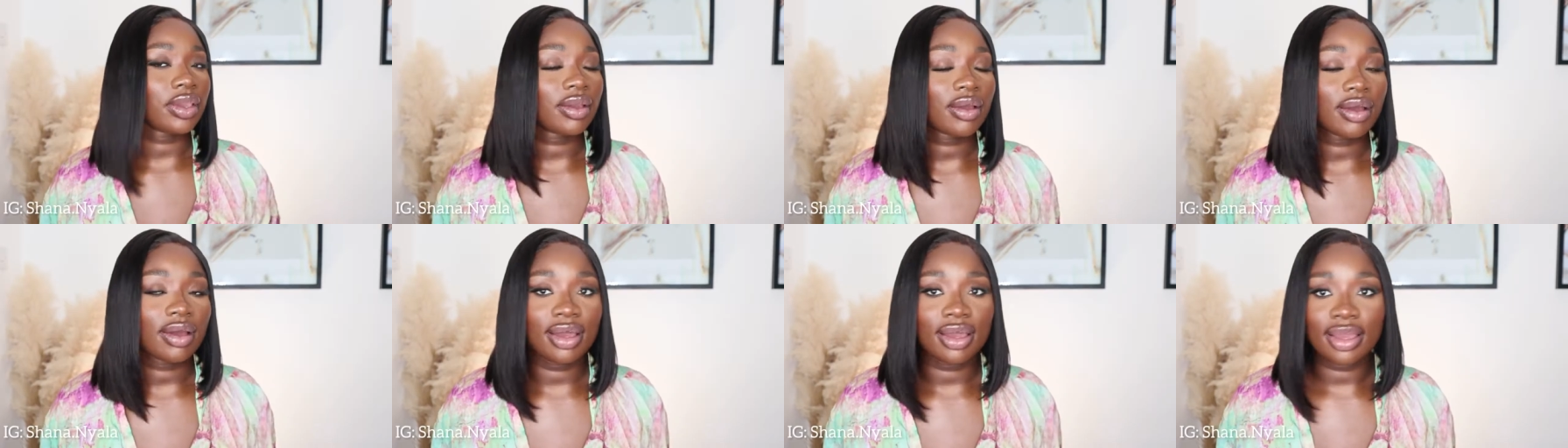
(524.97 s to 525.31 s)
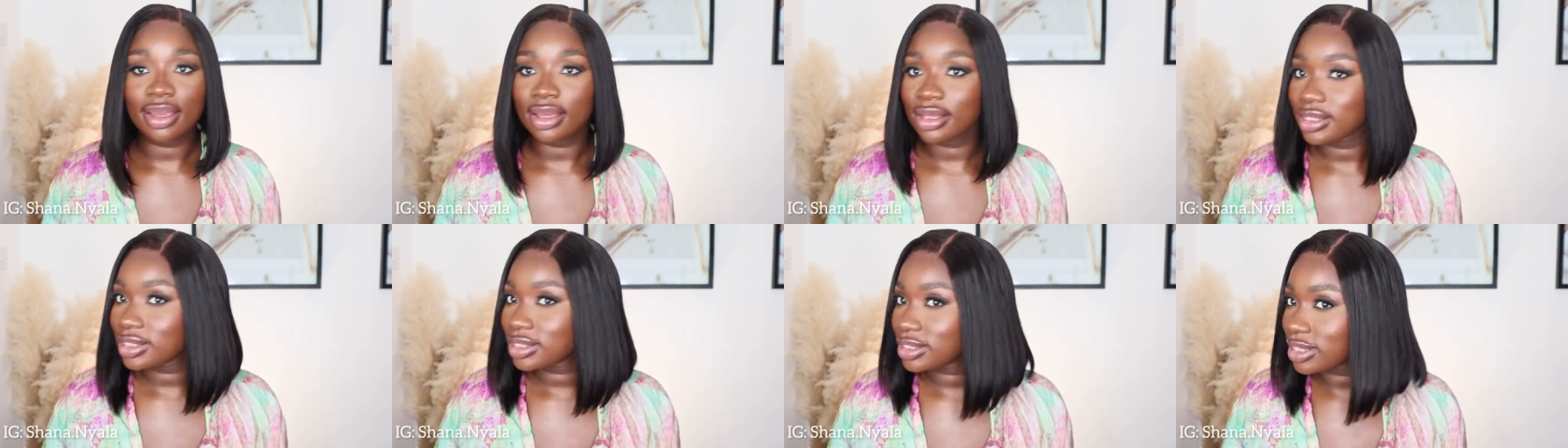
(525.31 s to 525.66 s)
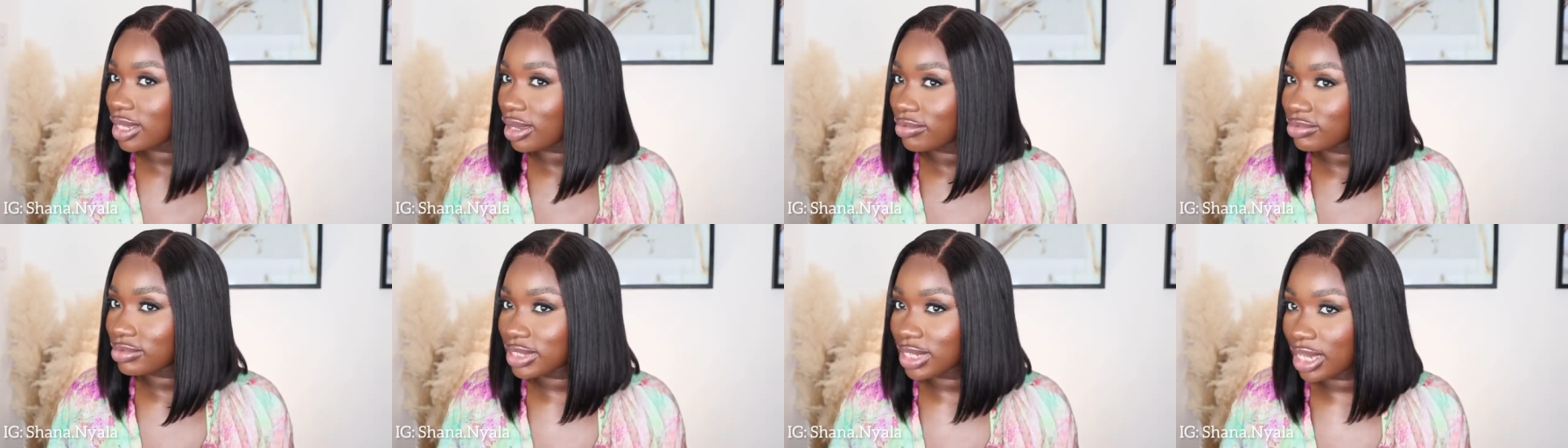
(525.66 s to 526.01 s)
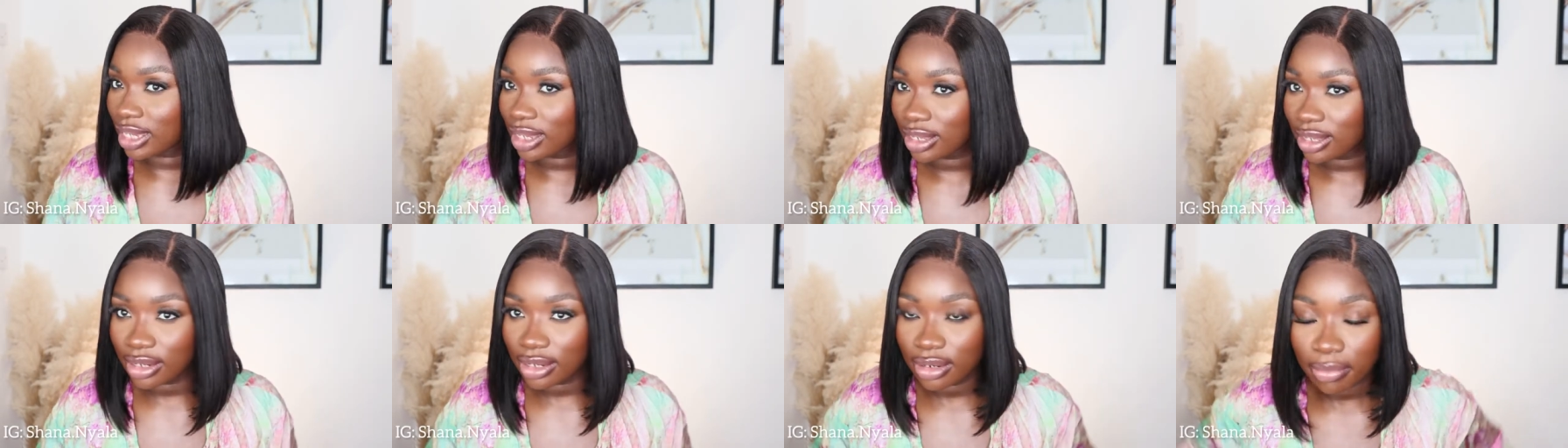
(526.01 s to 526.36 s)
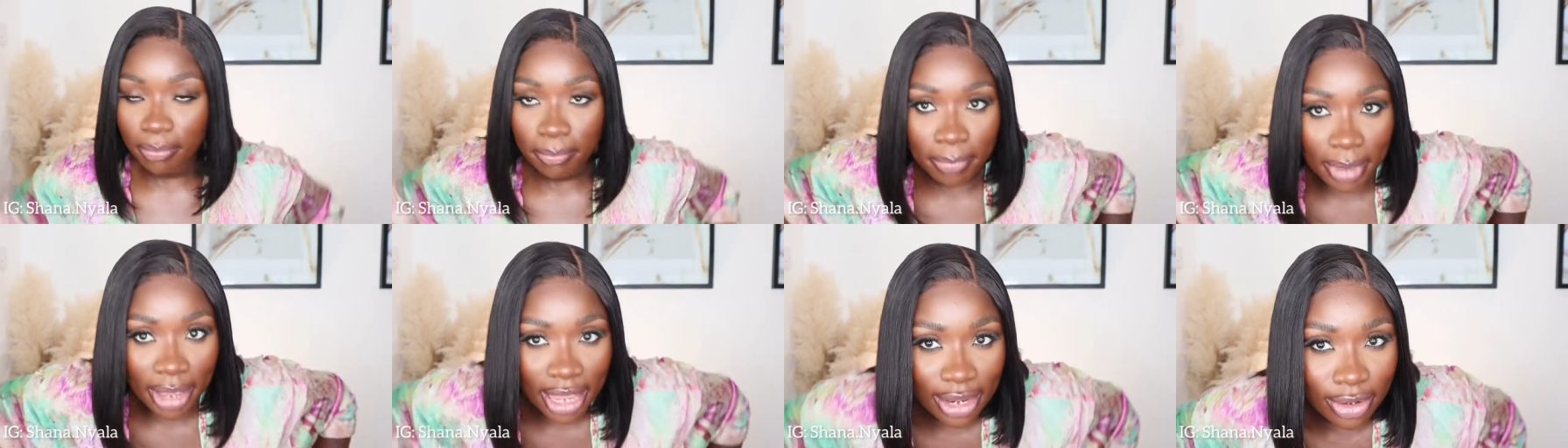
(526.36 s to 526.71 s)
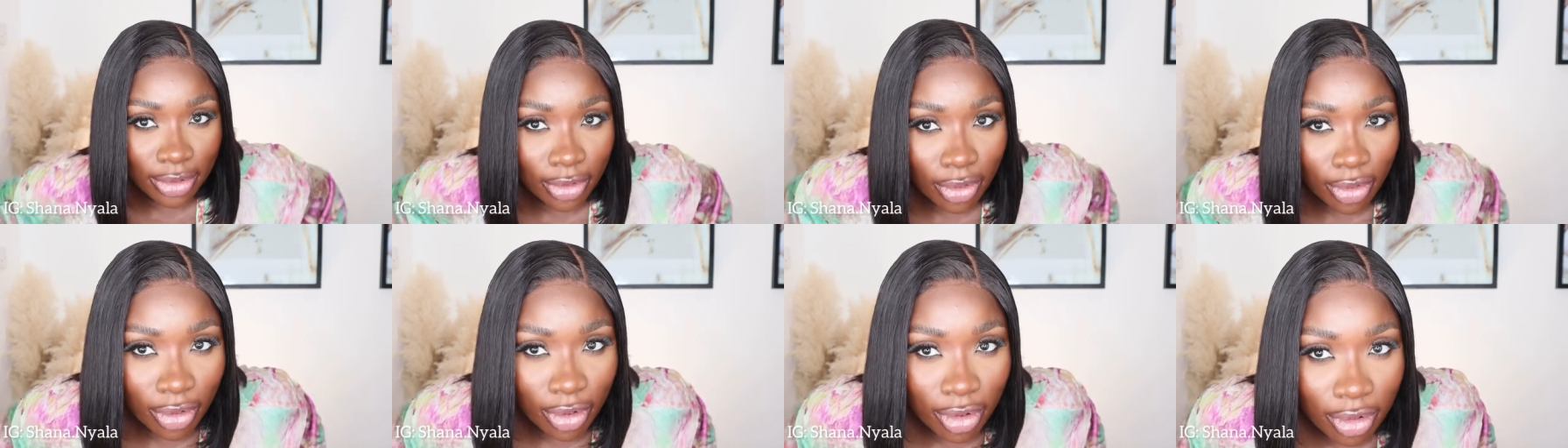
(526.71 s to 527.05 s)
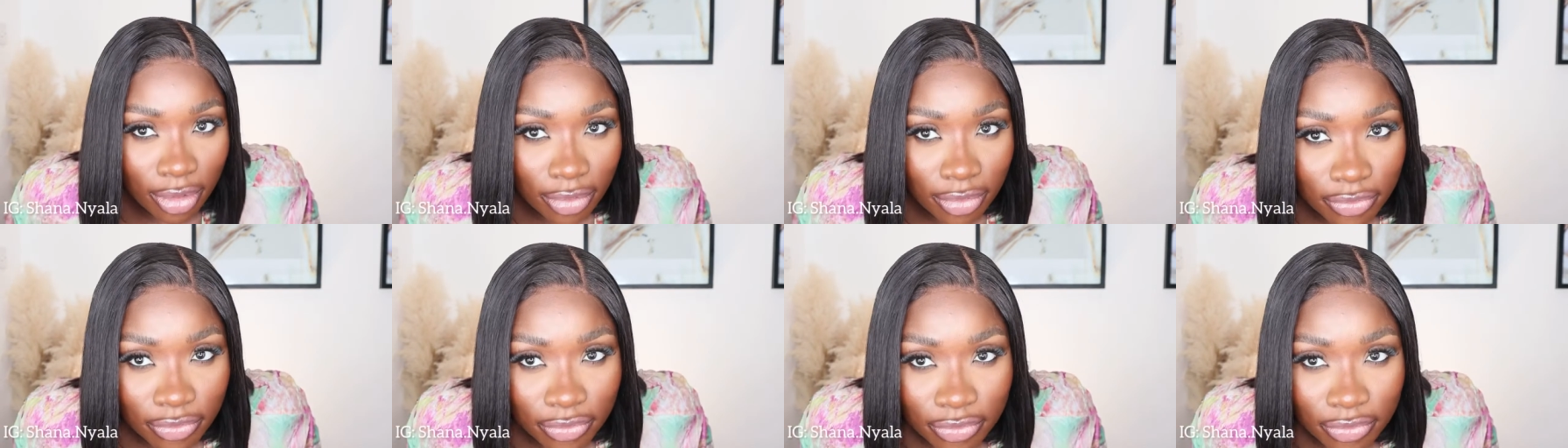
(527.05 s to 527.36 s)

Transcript: guys I've taken the band off